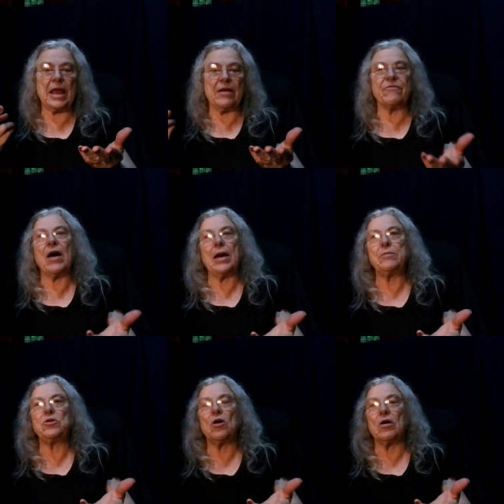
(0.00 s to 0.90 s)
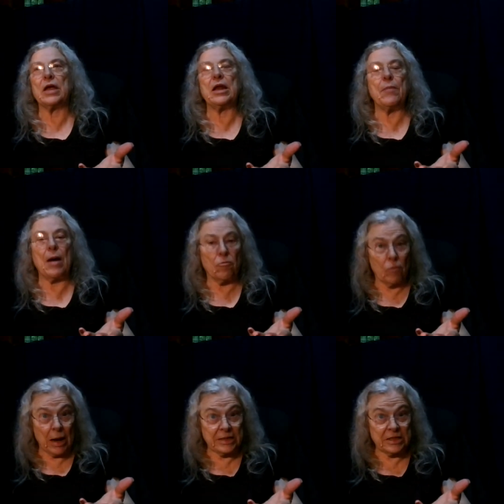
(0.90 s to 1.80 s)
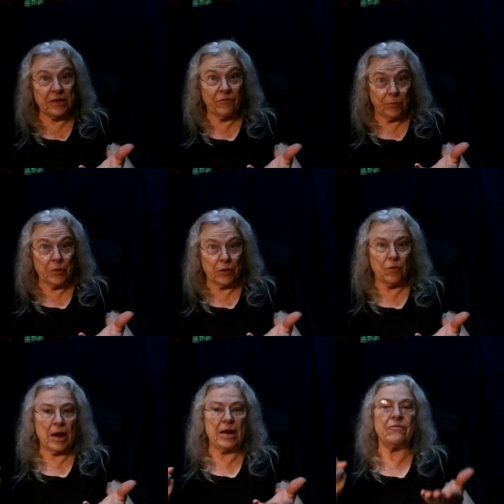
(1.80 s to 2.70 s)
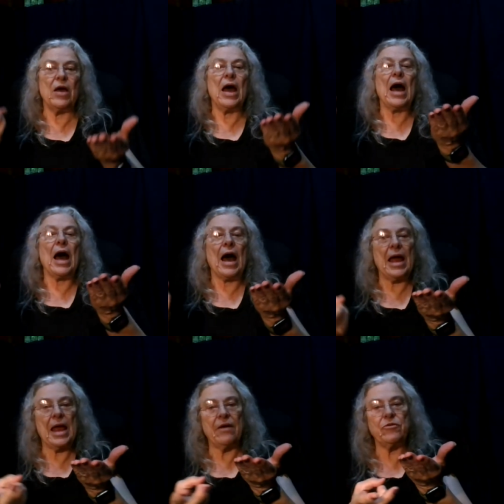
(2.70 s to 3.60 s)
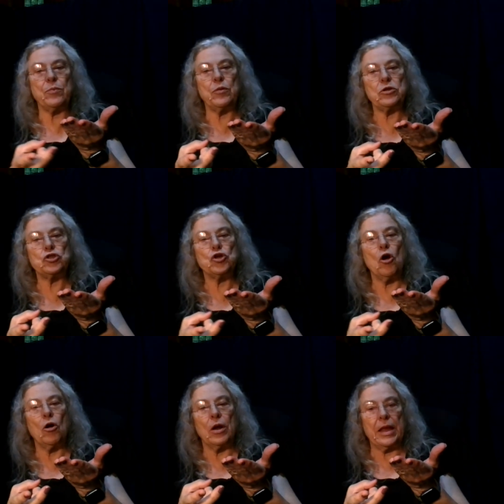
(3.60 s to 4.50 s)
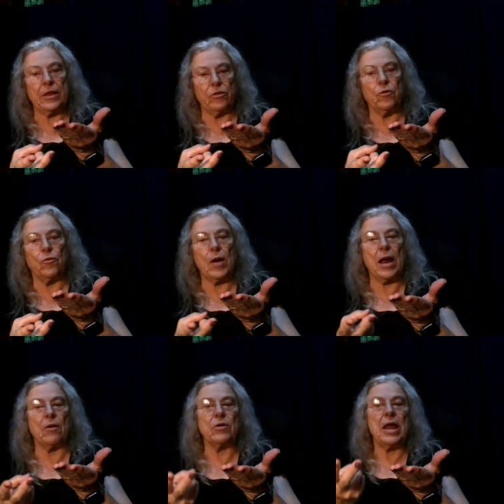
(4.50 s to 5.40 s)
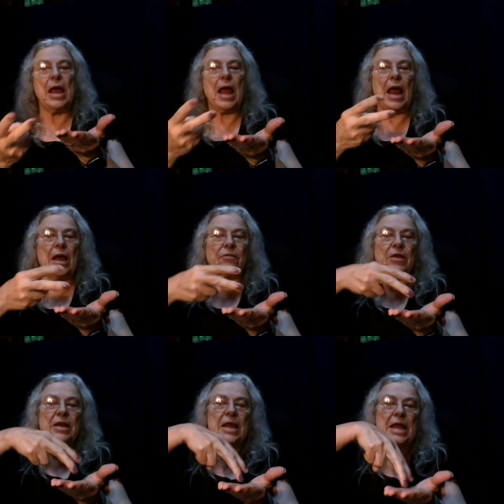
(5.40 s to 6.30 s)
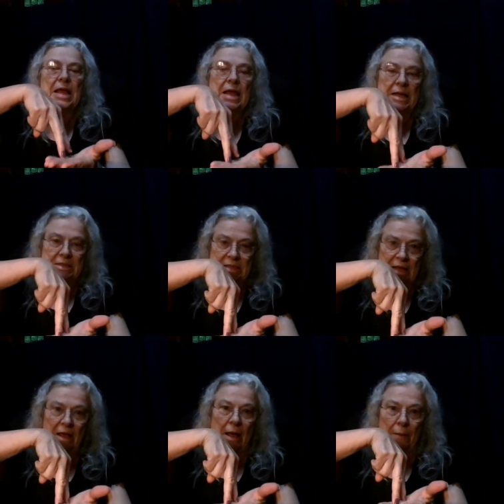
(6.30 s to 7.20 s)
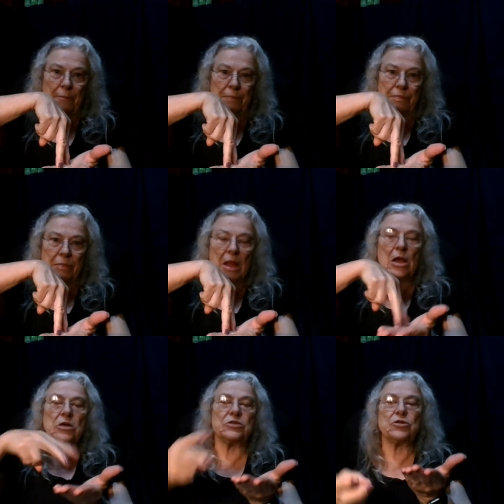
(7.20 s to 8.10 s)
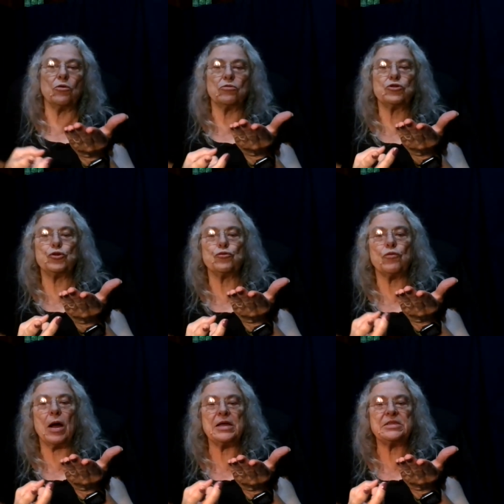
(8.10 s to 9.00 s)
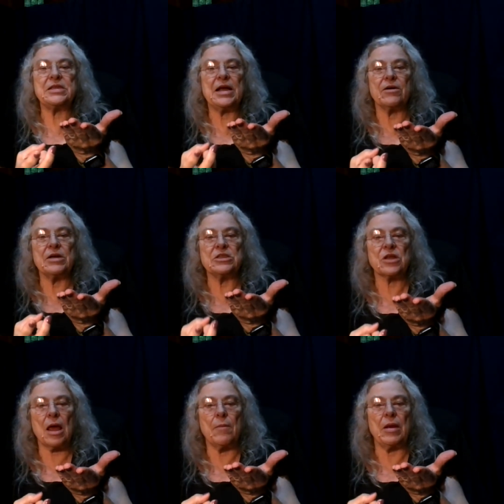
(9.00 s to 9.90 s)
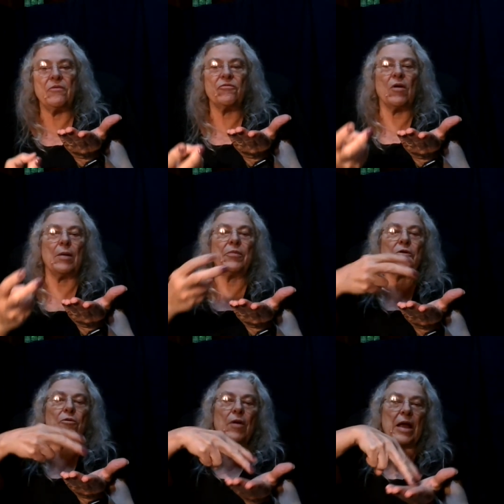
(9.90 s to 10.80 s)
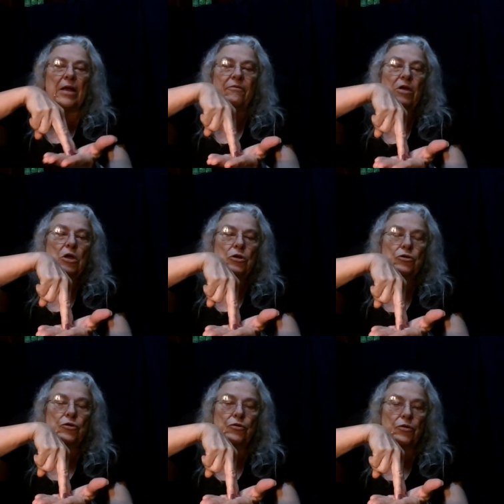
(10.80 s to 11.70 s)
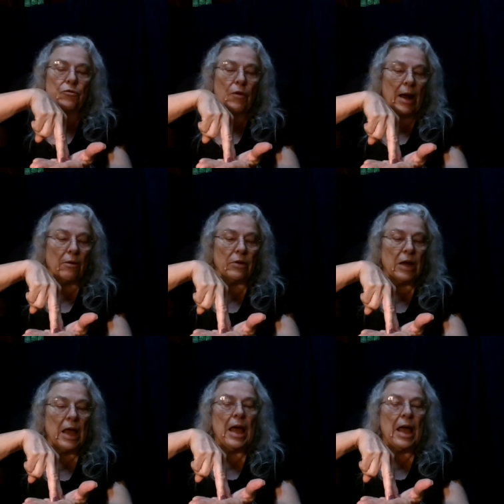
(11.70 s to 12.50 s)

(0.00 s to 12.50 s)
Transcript: If I'm talking about rising from the grave, I have to put Charlie in the ground, and then he gets up. So to rise there is coming from the grave to the ground.